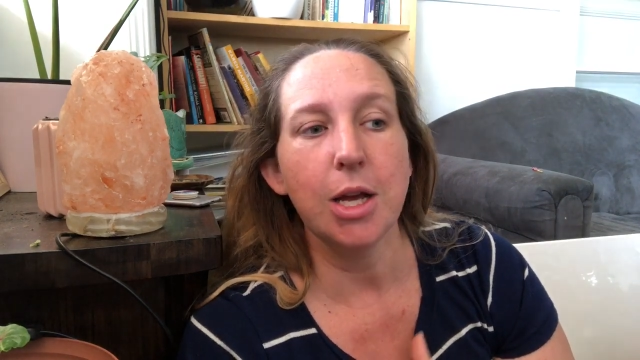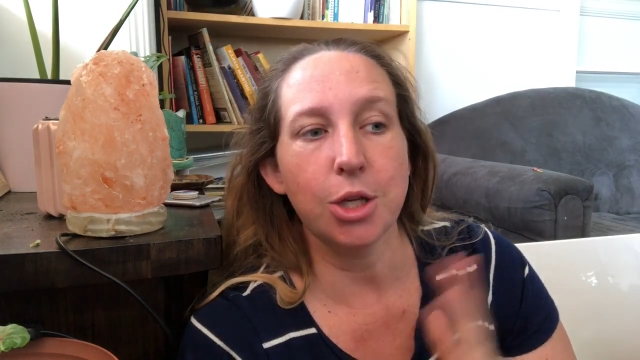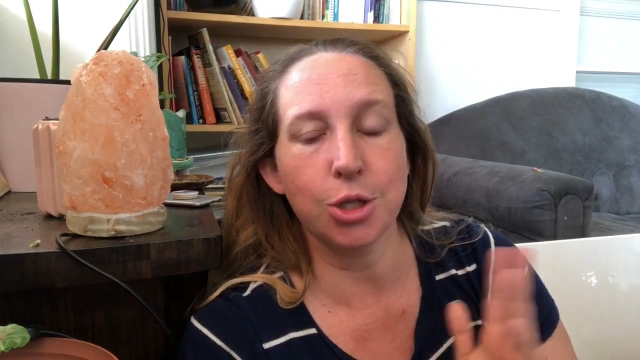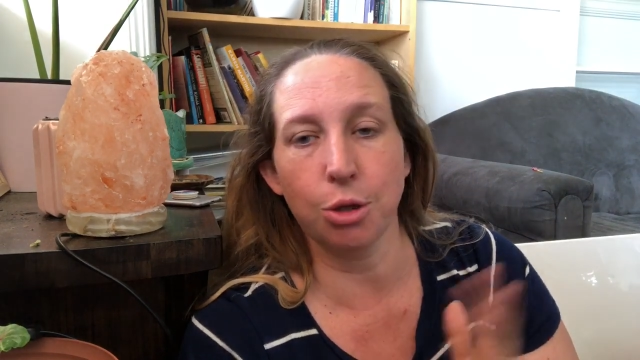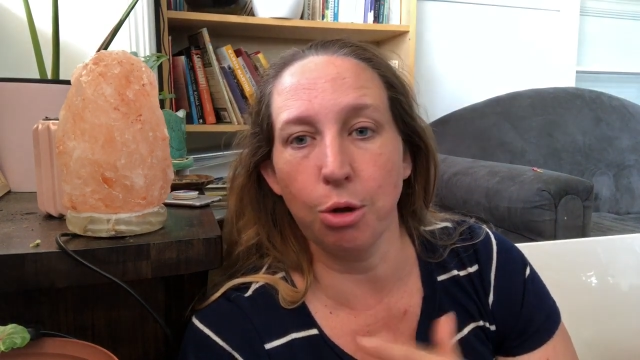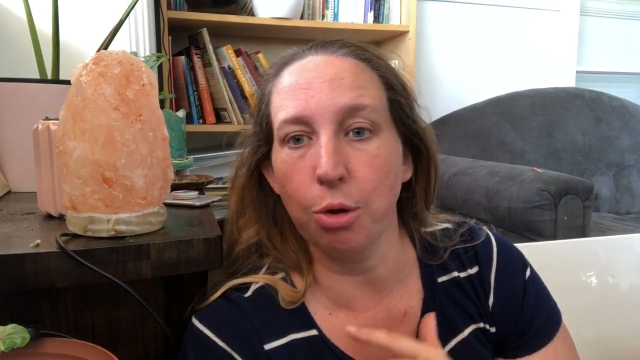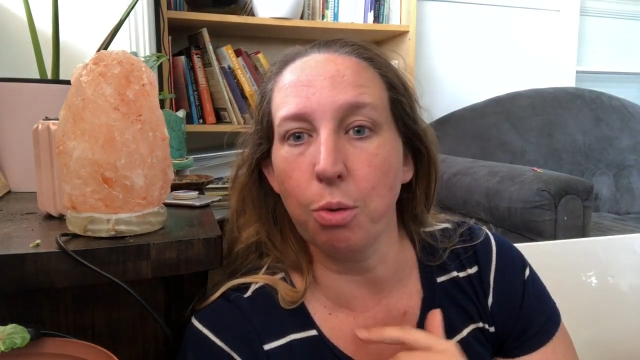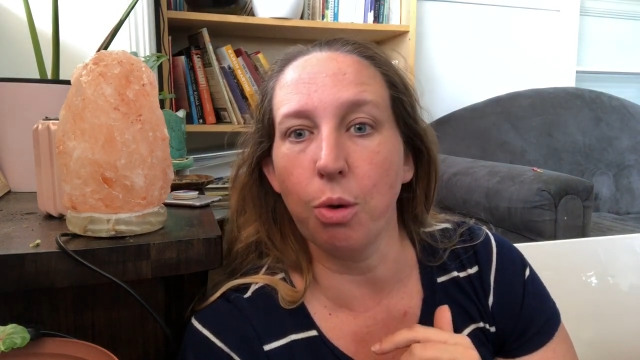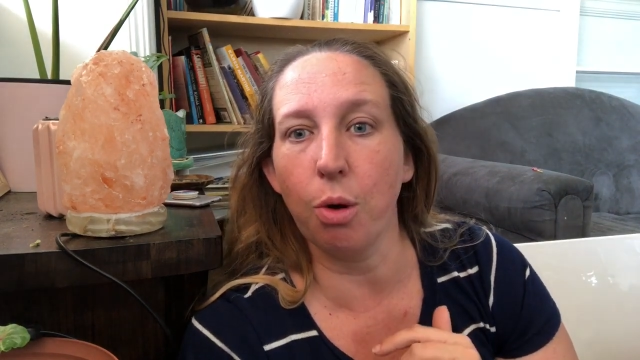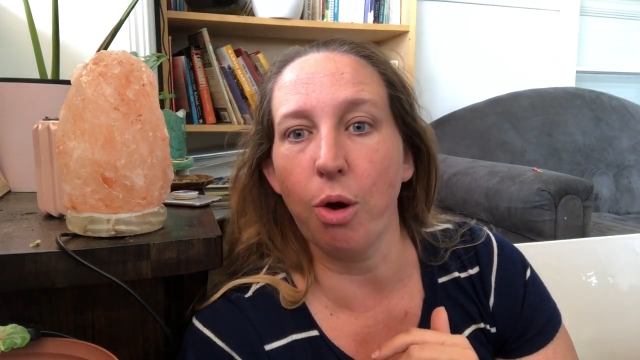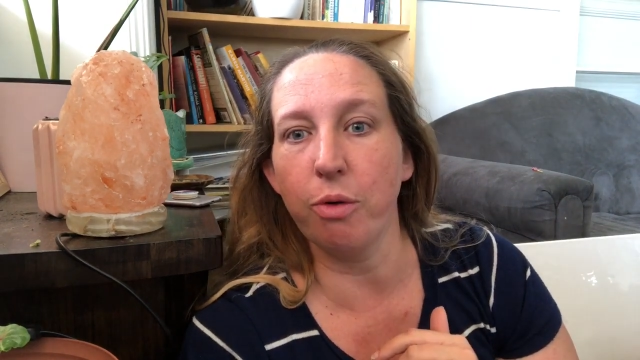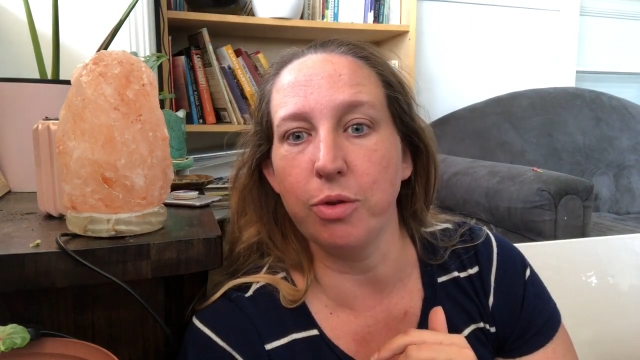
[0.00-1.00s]
So Luke will
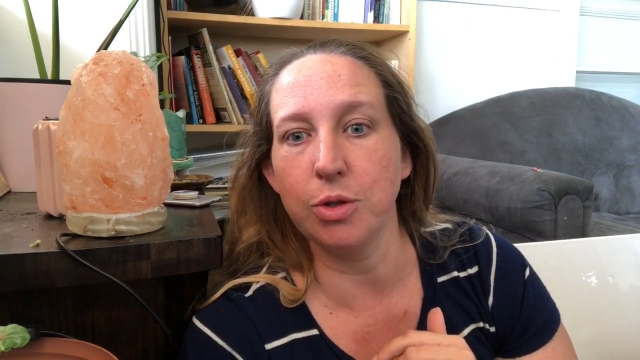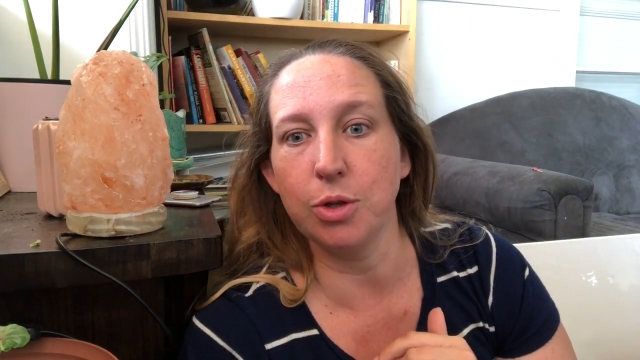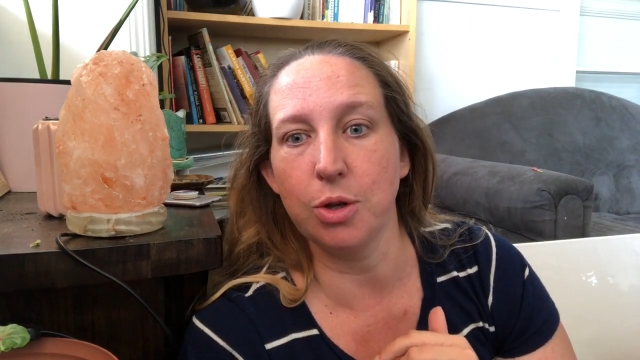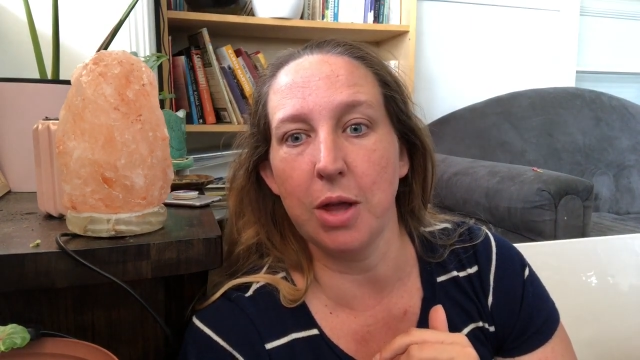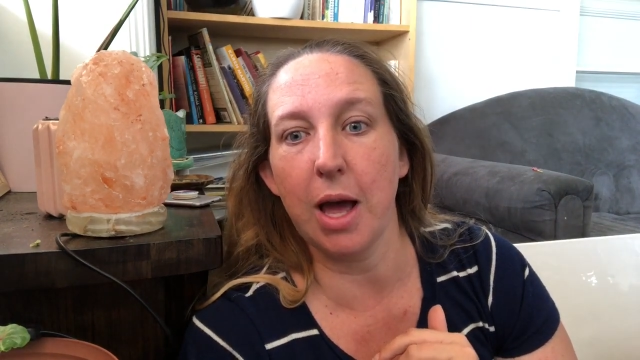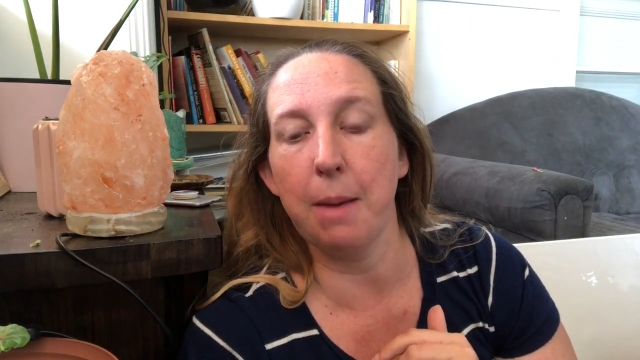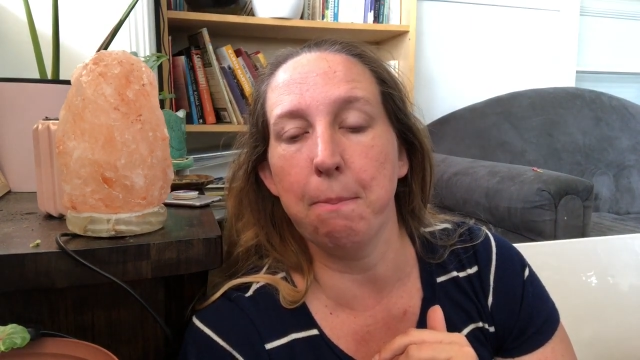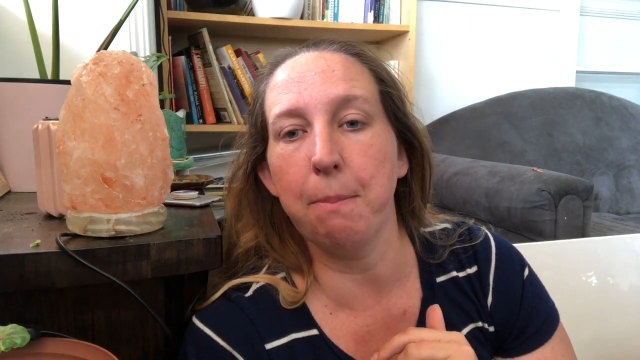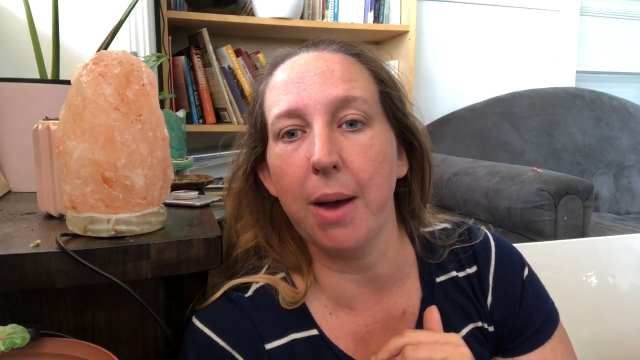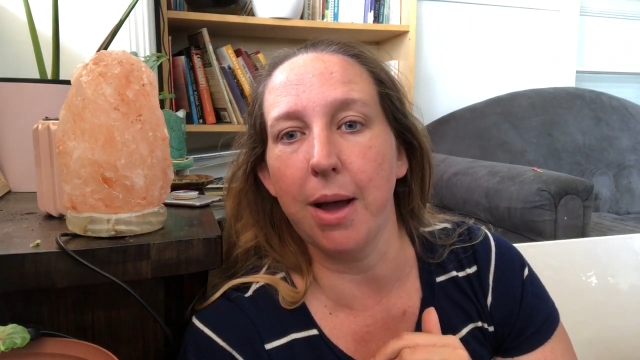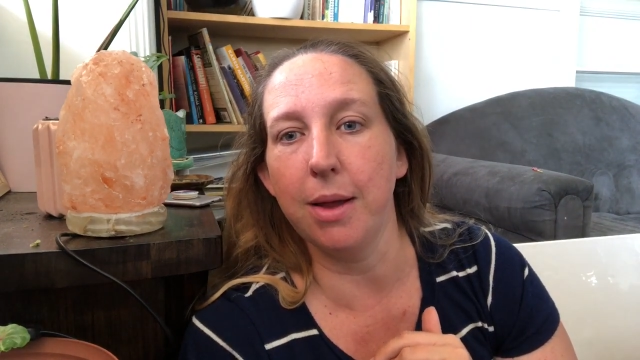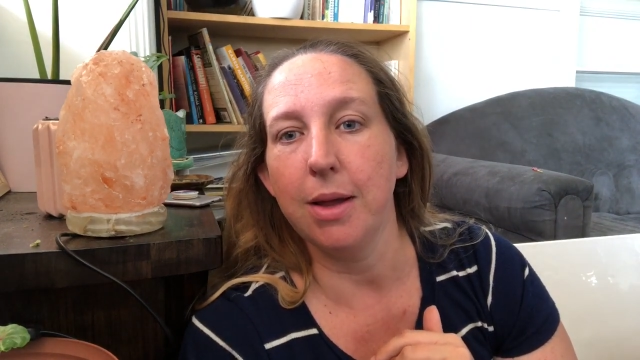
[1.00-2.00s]
go off and do that.
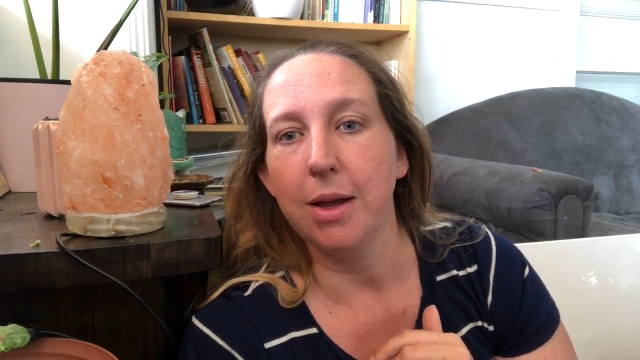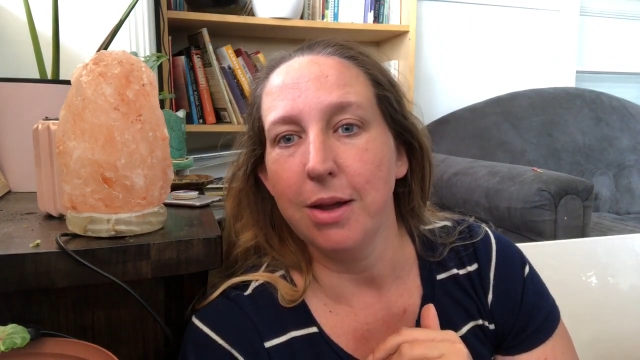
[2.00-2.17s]
But